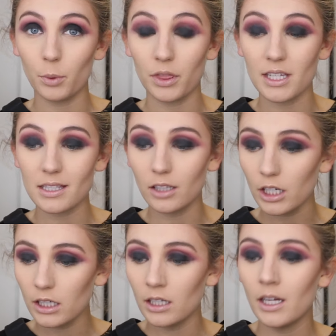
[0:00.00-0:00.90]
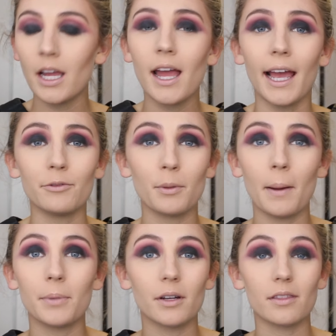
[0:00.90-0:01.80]
with this look. And
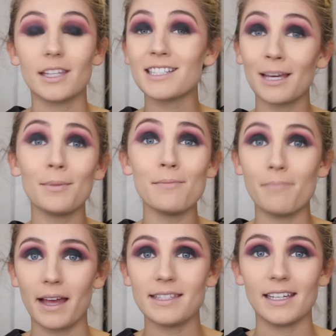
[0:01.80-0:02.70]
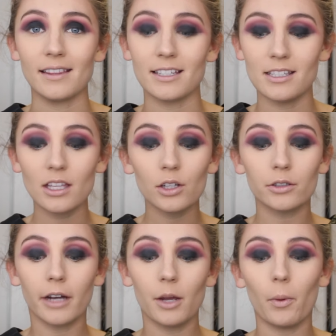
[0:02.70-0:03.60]
remember, this can be messy. This is a
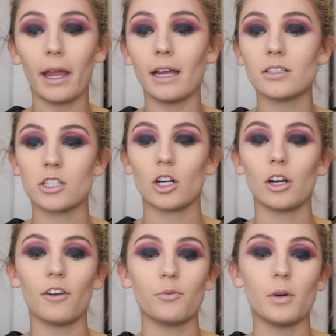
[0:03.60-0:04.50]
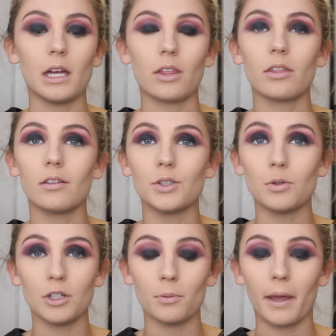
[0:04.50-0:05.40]
great way to start off with
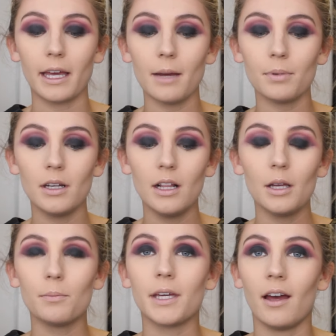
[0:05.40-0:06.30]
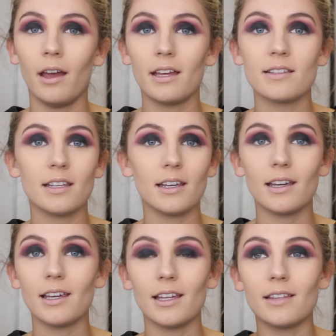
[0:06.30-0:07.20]
doing your makeup because
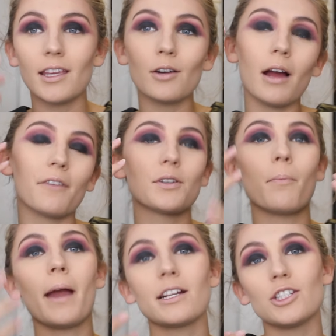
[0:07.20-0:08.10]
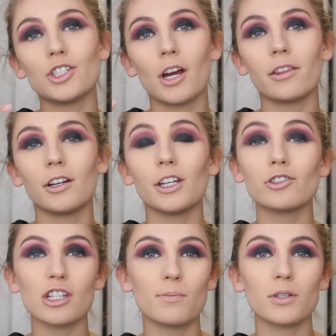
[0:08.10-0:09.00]
they don't have to match each other. You're
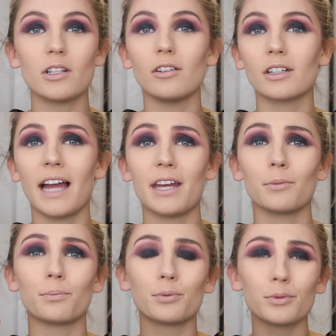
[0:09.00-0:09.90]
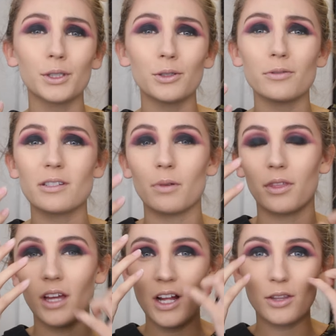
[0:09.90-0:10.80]
just supposed to look kind of bruised
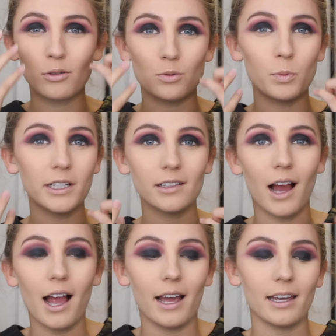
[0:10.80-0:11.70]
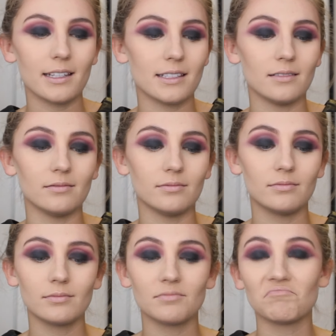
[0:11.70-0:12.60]
with those weird eyes and
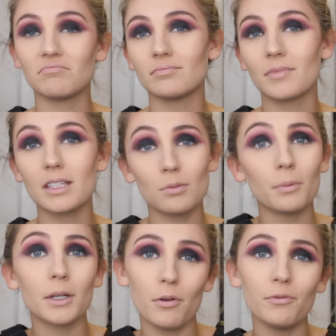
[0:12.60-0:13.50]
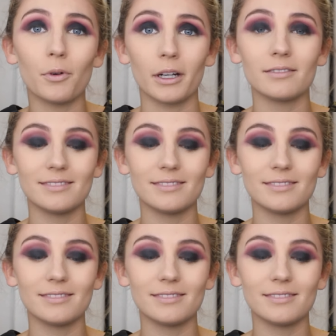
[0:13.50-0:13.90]
that's what we're going for.